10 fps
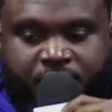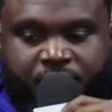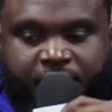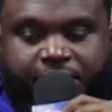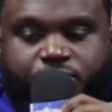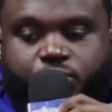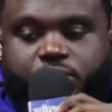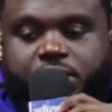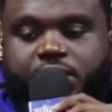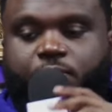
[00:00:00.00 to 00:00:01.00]
he too
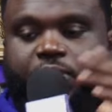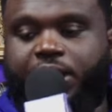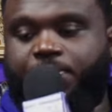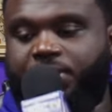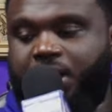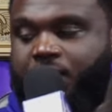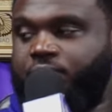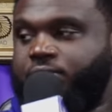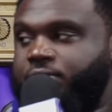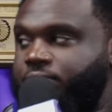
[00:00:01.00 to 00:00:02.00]
good to work at
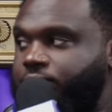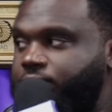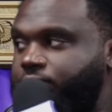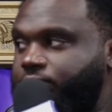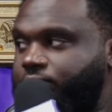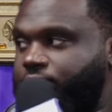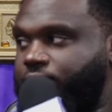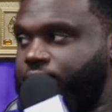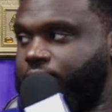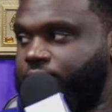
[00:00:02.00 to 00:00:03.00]
McDonald's.
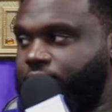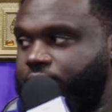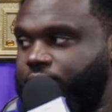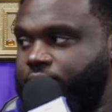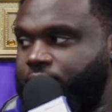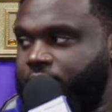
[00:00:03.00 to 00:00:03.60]
Damn.